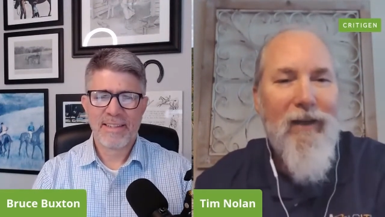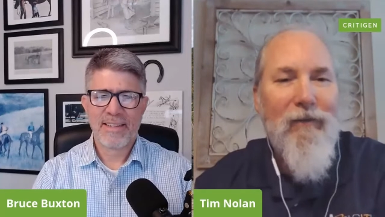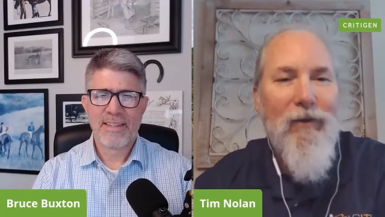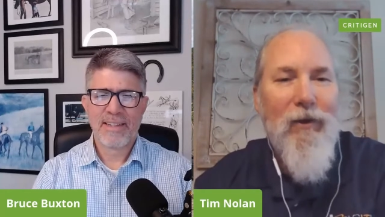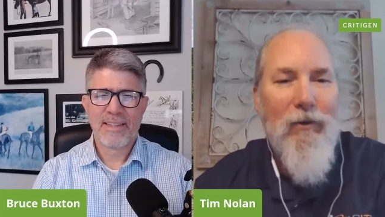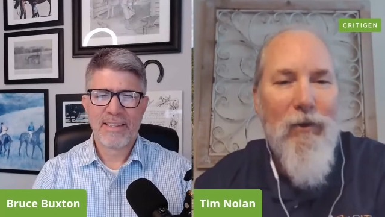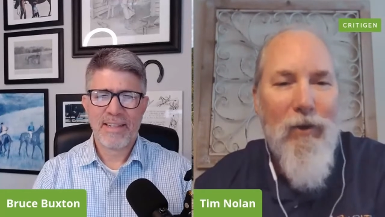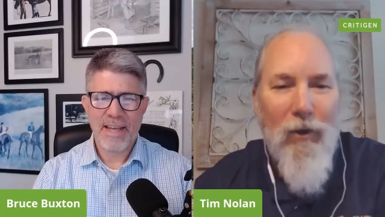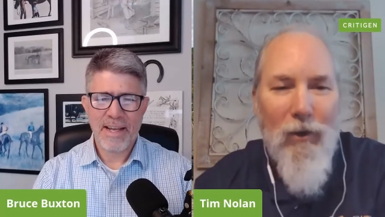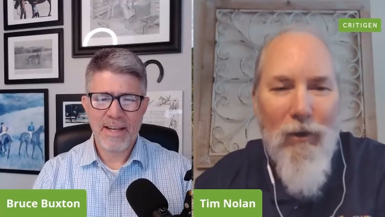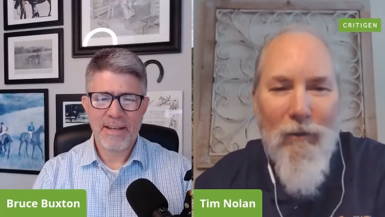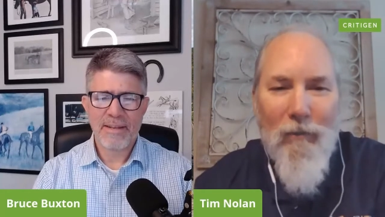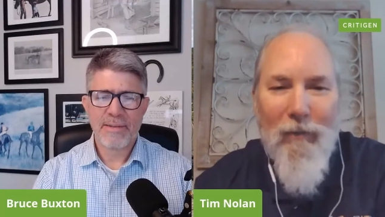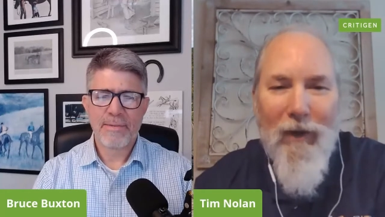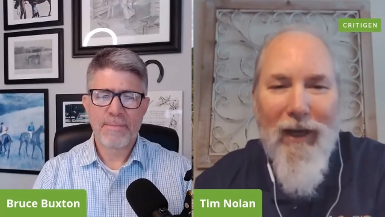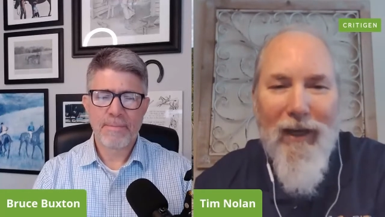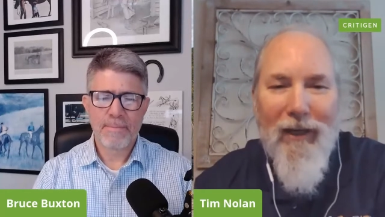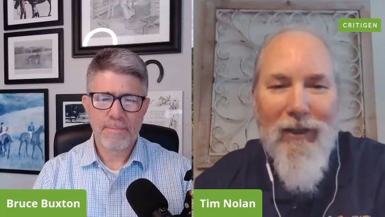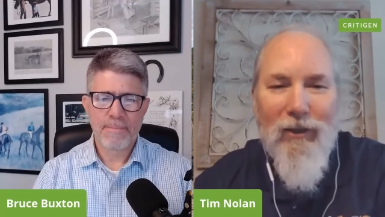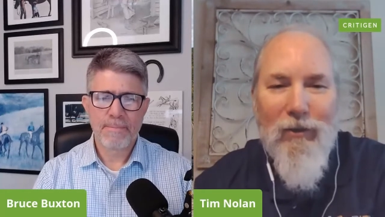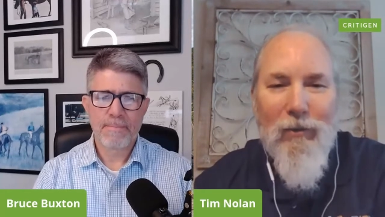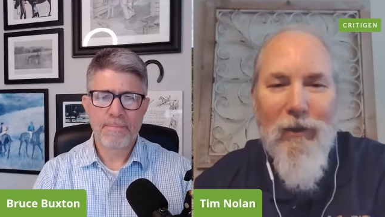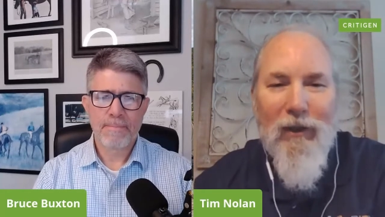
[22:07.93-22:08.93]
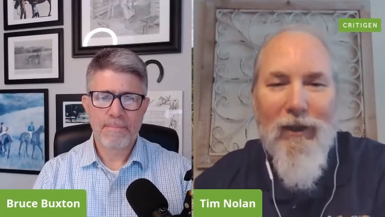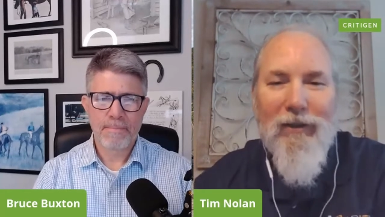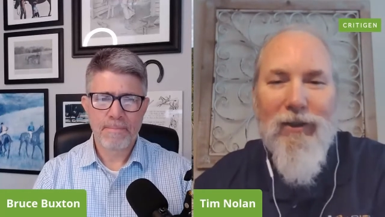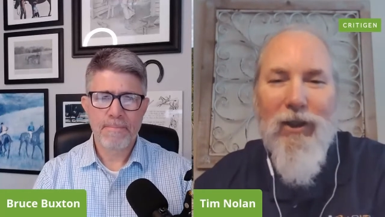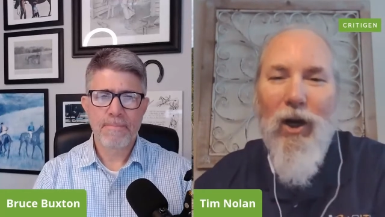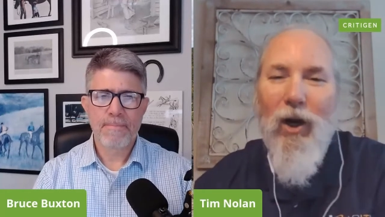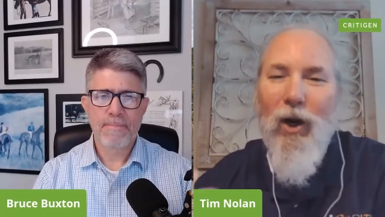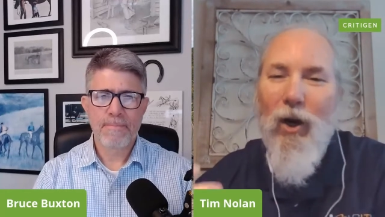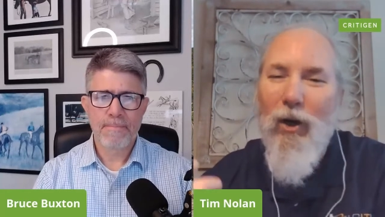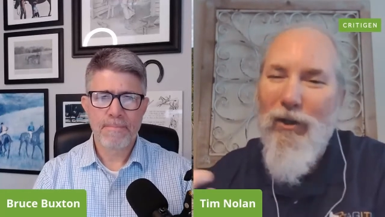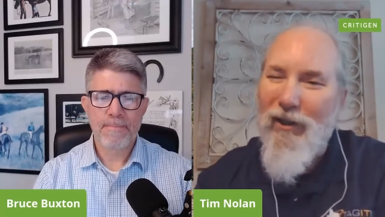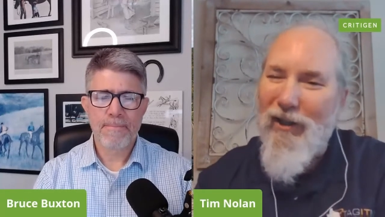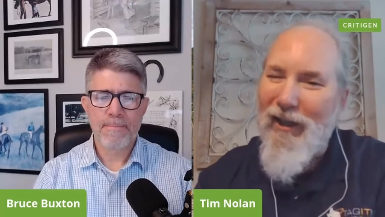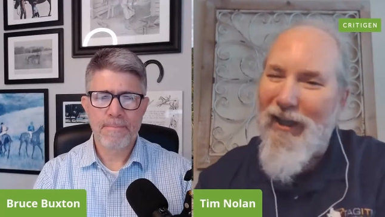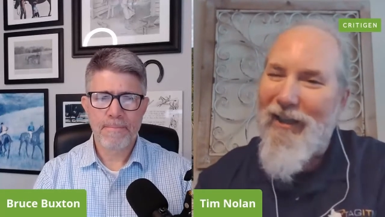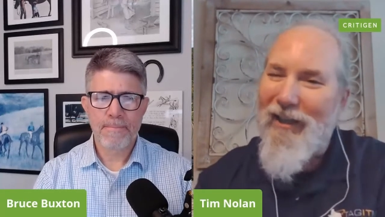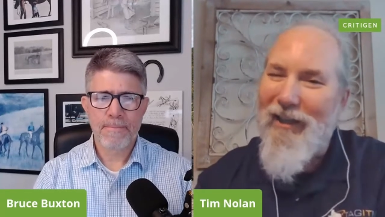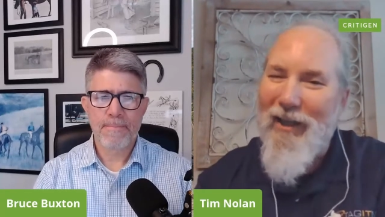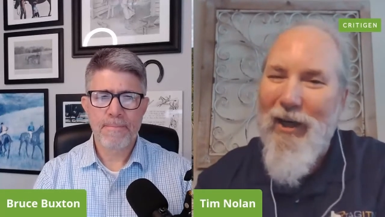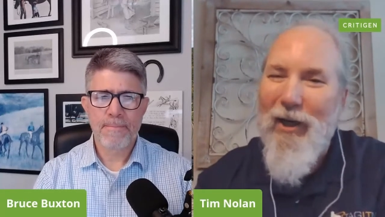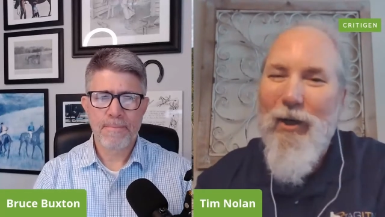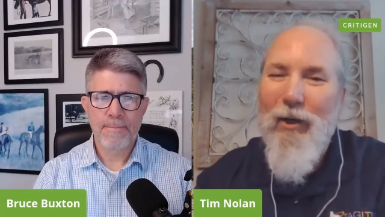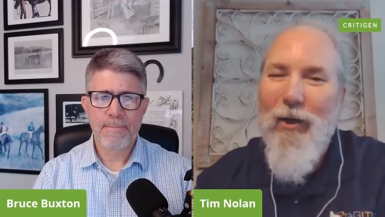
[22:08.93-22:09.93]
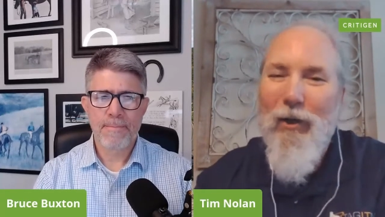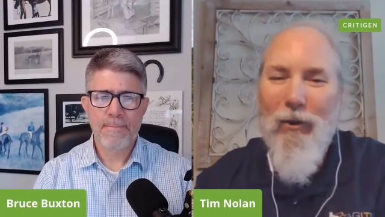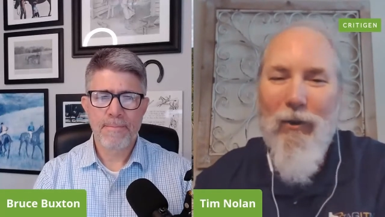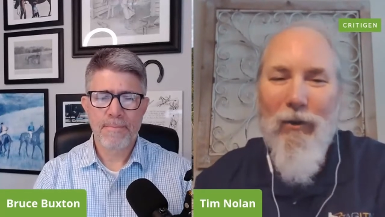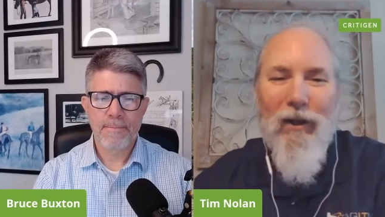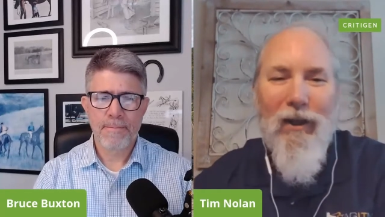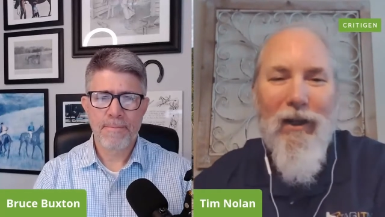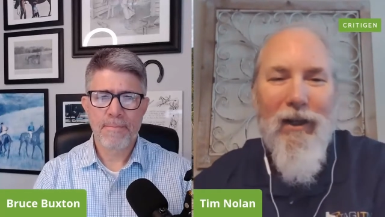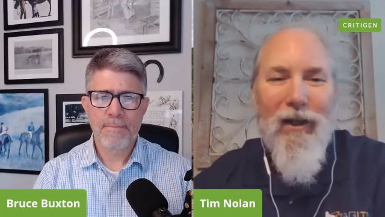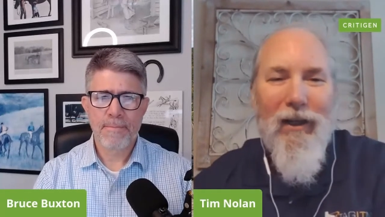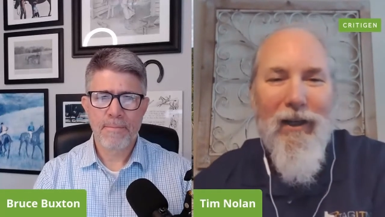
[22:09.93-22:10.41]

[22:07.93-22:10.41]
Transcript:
Speaker 1: If you're new to management, it's hard to let go